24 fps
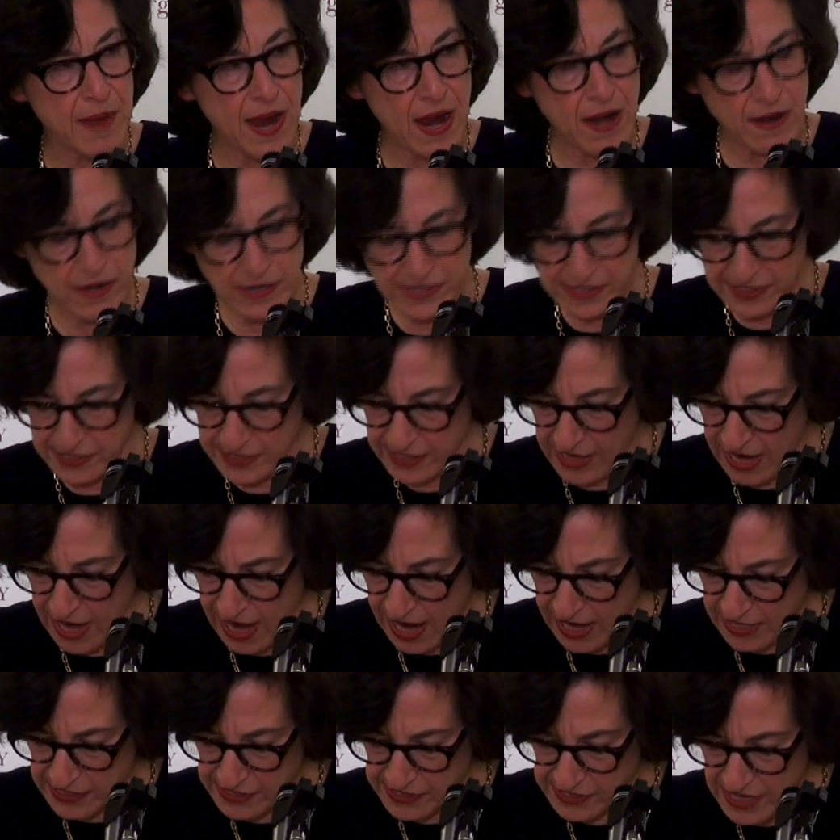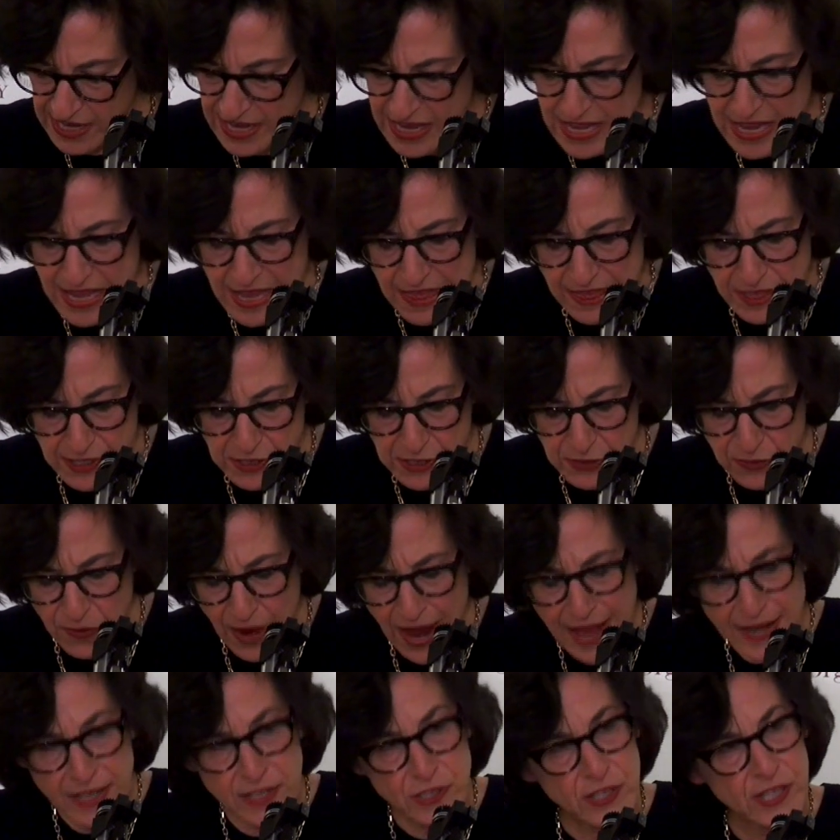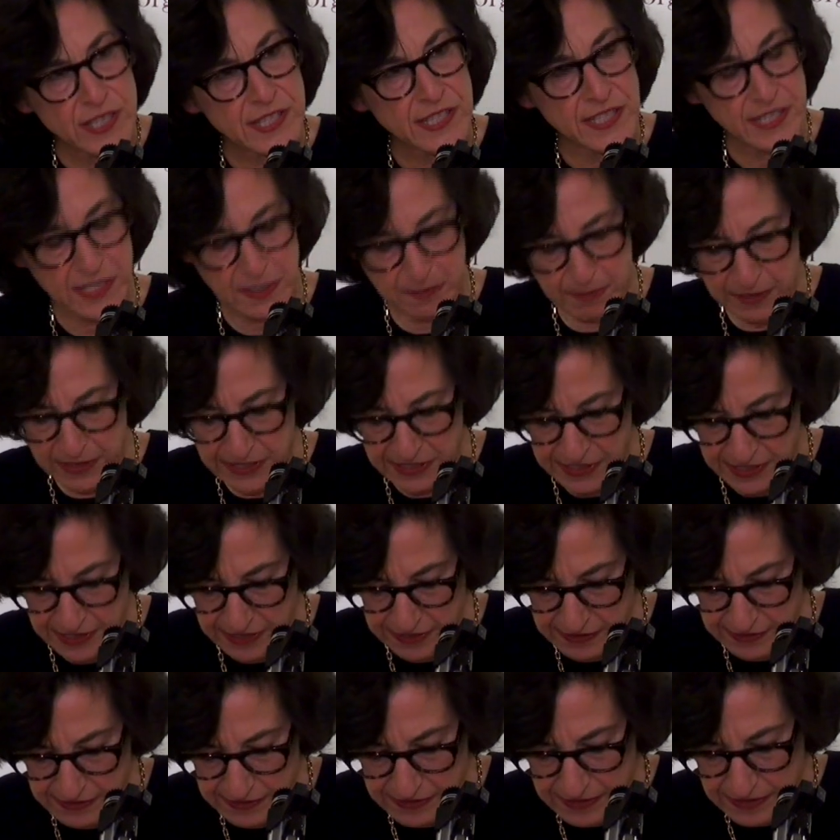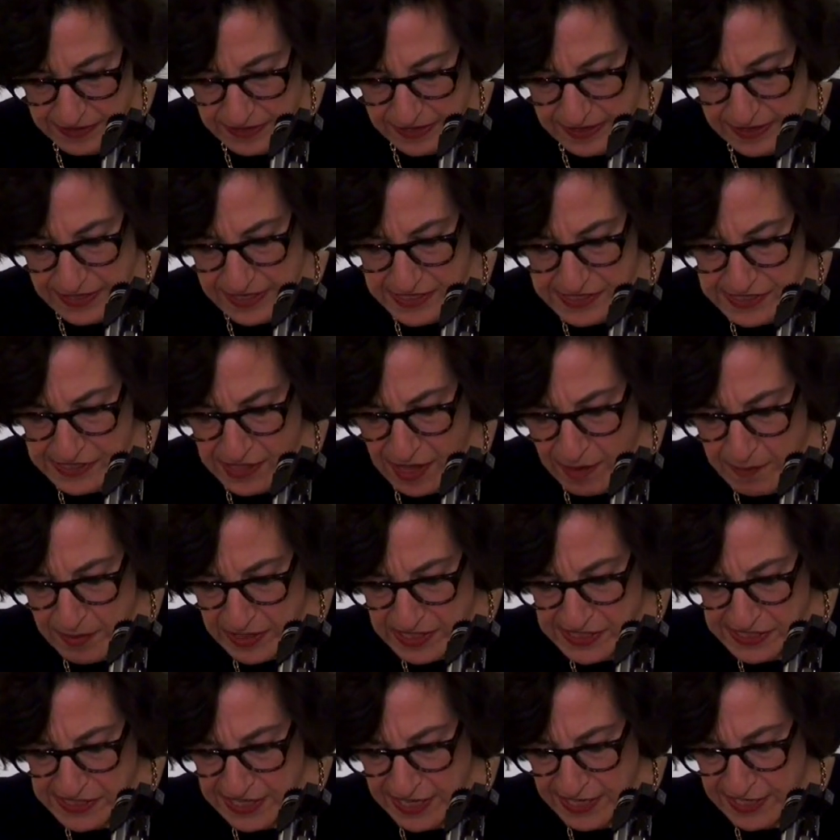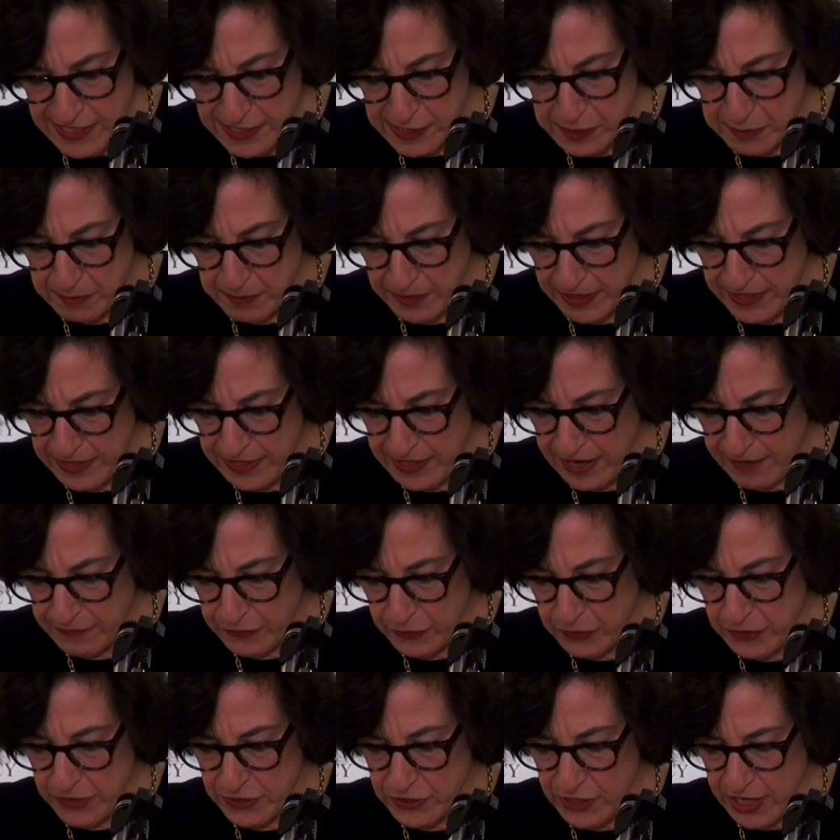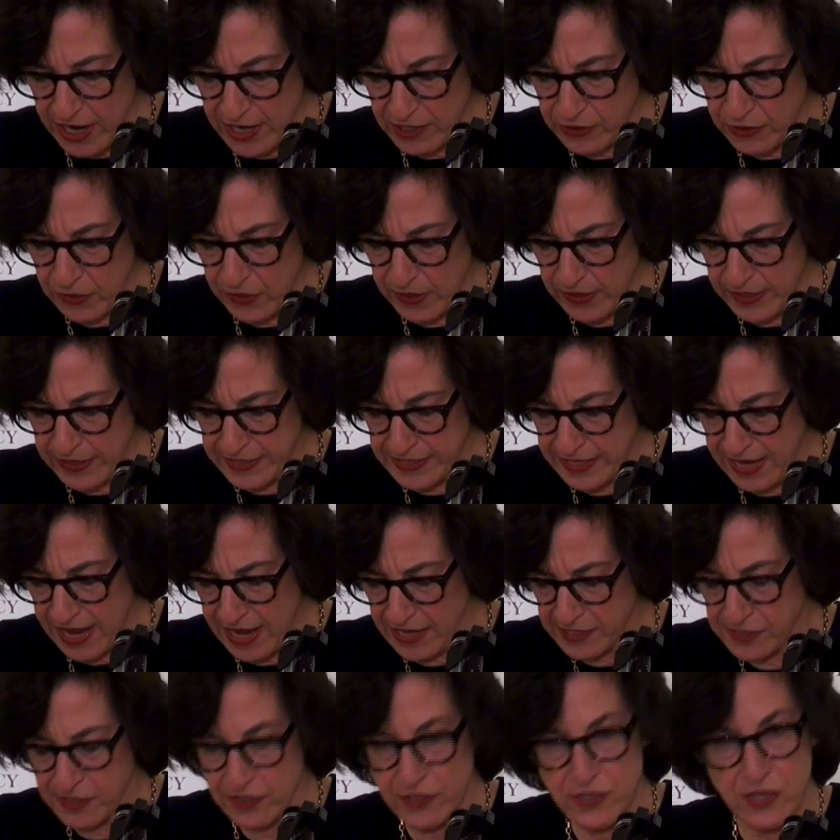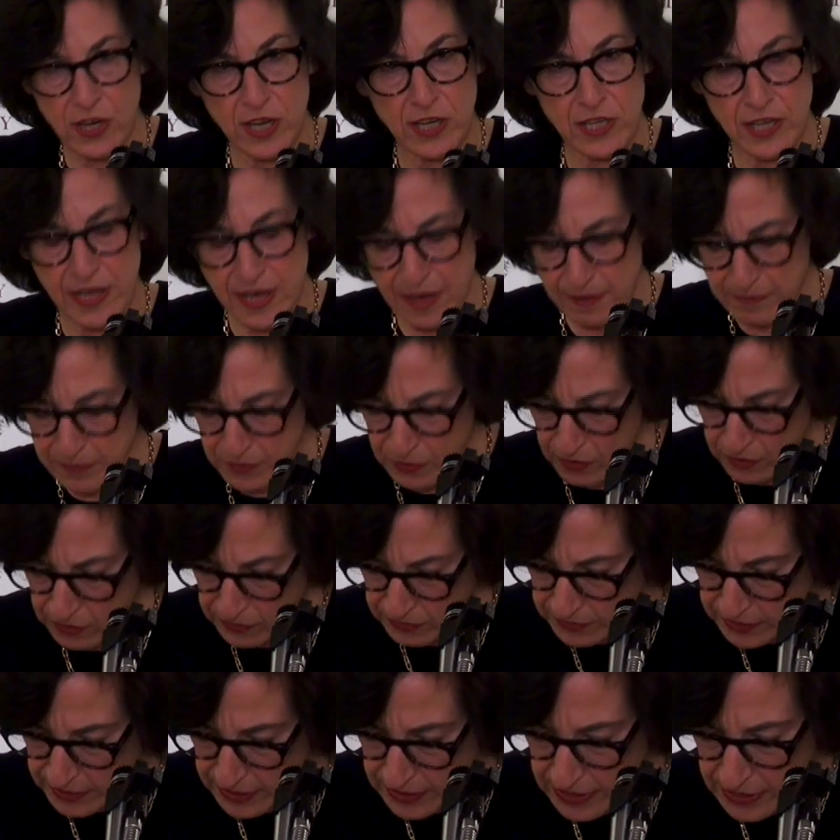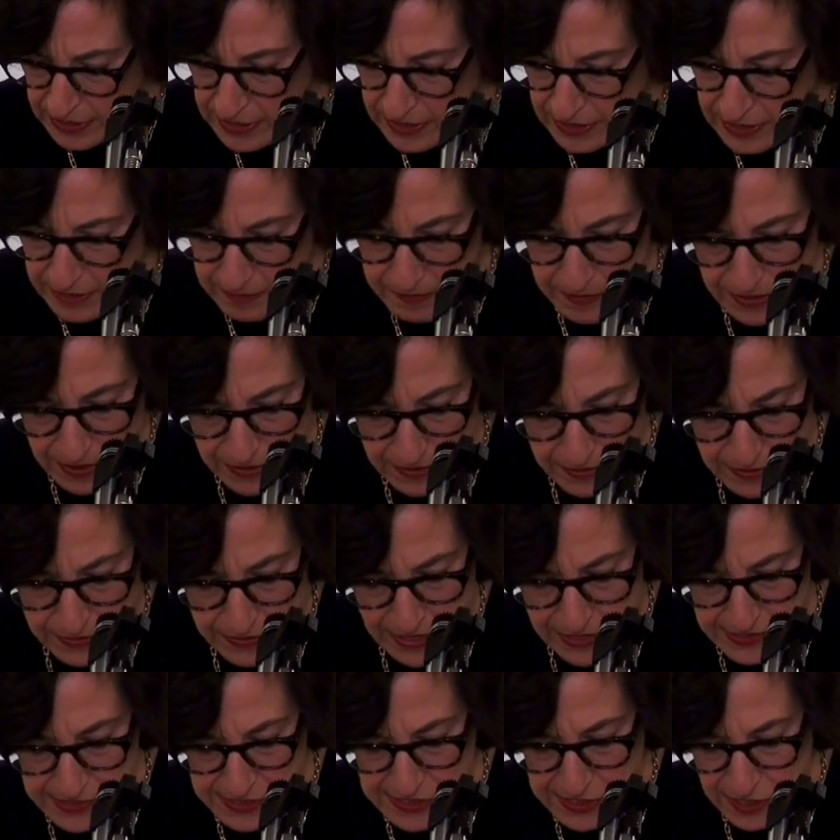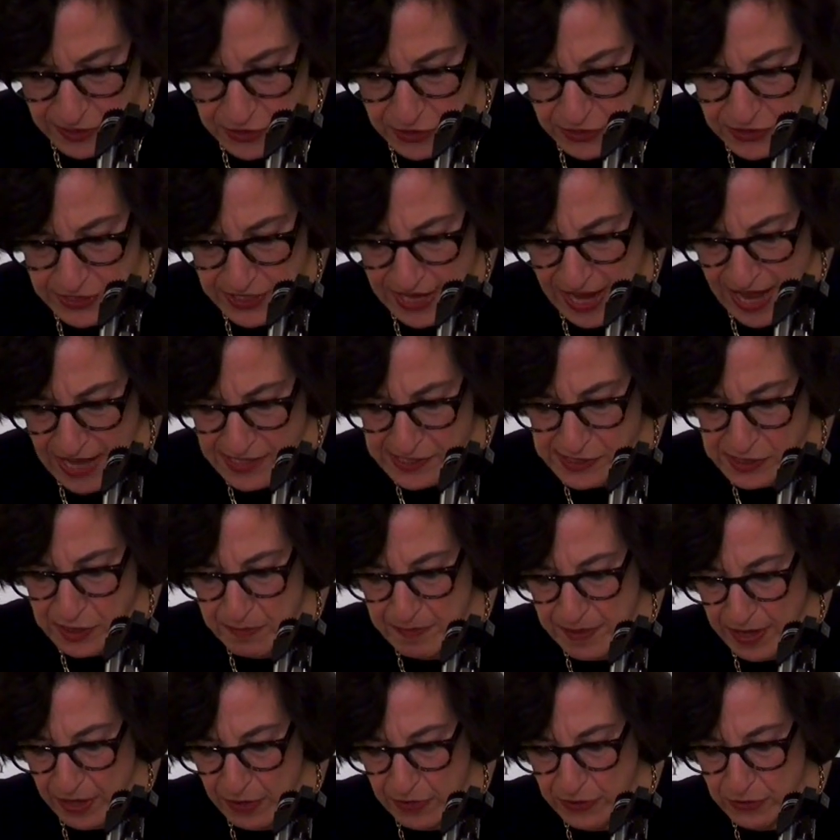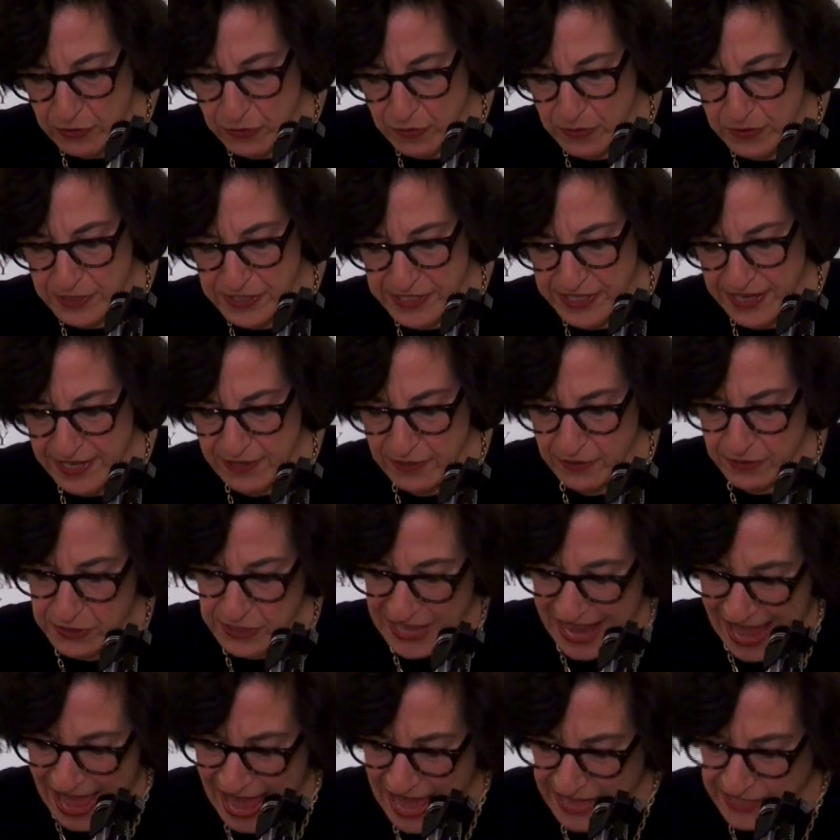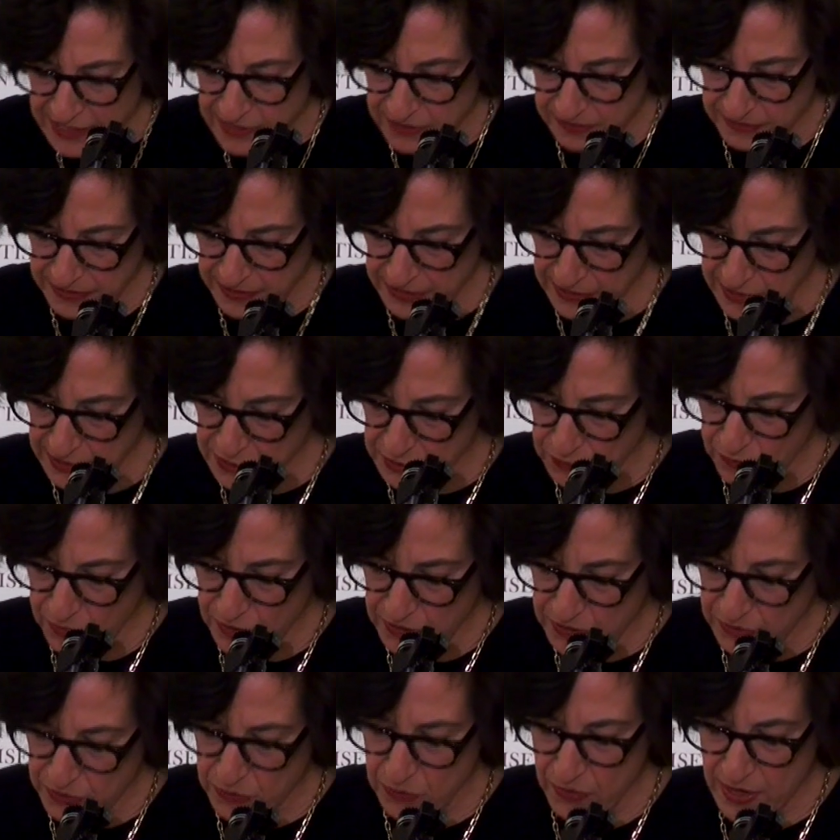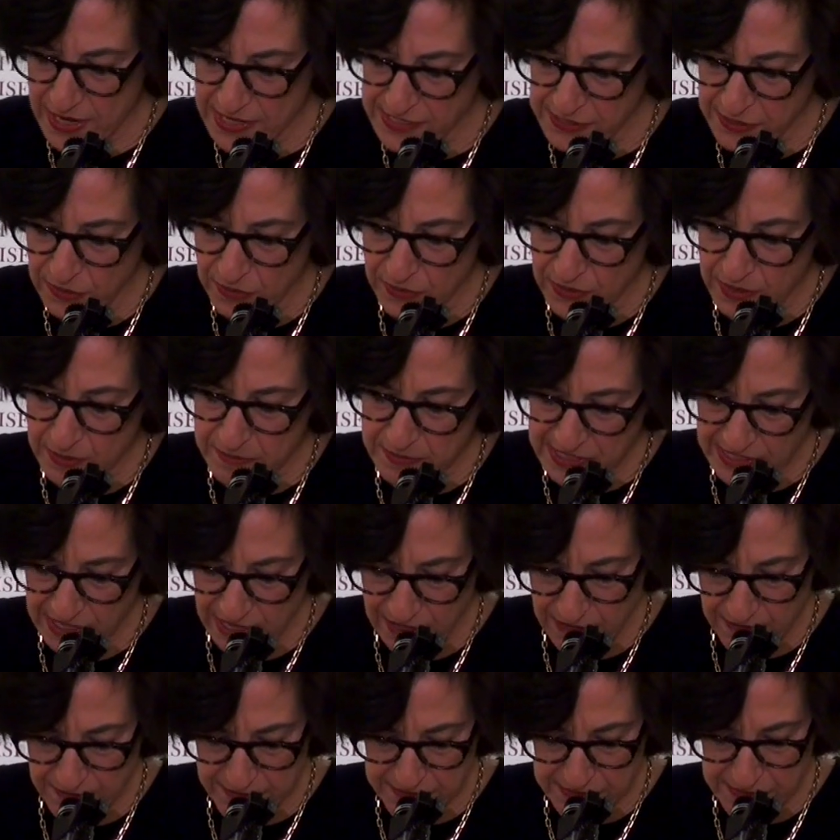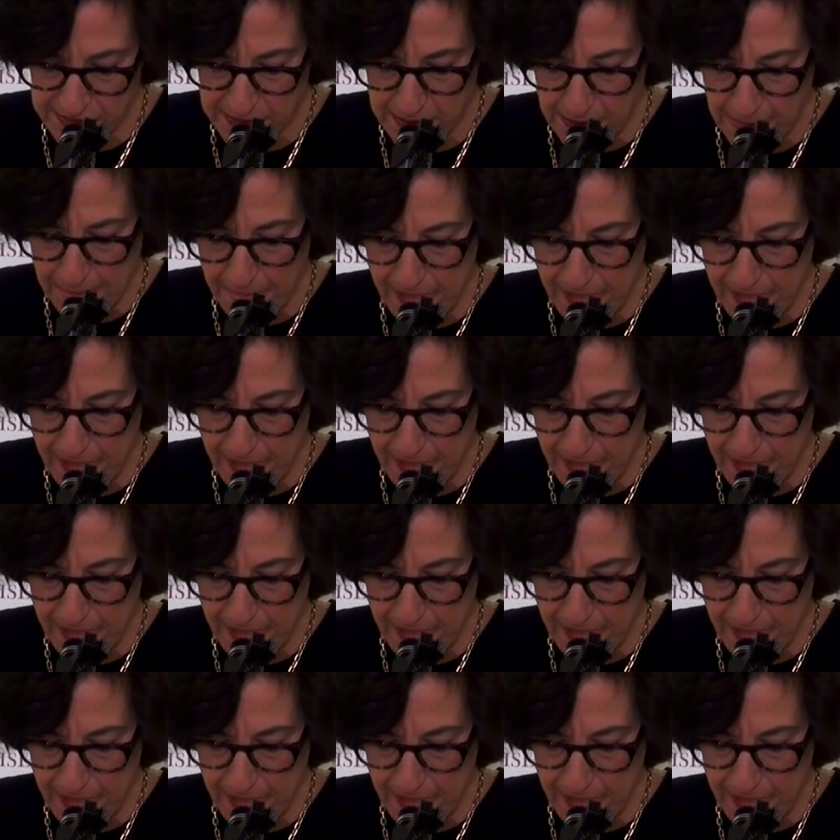Paris attacks, the strategy is explicit. The Islamic State explained after the January attacks on Charlie Hebdo that such attacks compel the Crusaders to actively destroy the gray zone themselves.